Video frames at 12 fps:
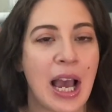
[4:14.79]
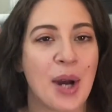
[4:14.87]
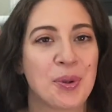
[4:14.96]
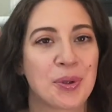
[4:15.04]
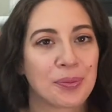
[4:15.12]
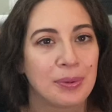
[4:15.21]
I
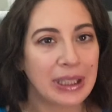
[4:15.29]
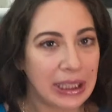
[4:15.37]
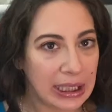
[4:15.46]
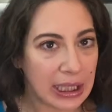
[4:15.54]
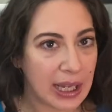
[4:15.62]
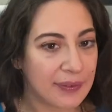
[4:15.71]
was
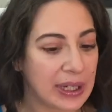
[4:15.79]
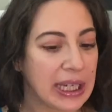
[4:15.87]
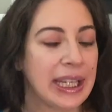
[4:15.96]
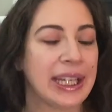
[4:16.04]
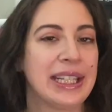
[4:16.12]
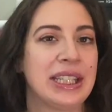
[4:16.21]
really loving
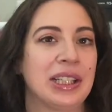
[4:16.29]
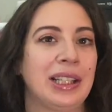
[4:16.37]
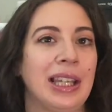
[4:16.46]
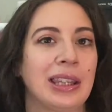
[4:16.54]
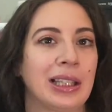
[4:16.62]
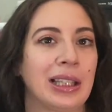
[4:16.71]
it until
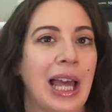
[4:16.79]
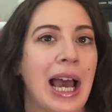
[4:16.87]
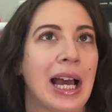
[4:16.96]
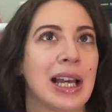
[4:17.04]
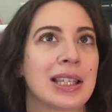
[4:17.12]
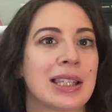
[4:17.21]
like the
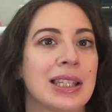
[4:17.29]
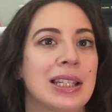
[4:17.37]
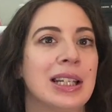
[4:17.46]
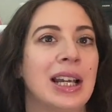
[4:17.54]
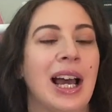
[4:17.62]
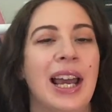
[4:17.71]

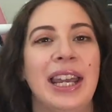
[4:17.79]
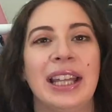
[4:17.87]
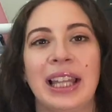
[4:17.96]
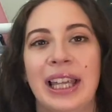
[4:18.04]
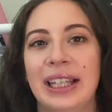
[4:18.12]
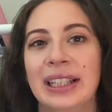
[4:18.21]
last, I hit
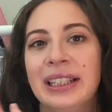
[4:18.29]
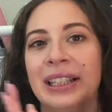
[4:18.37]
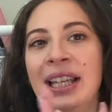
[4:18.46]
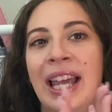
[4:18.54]
like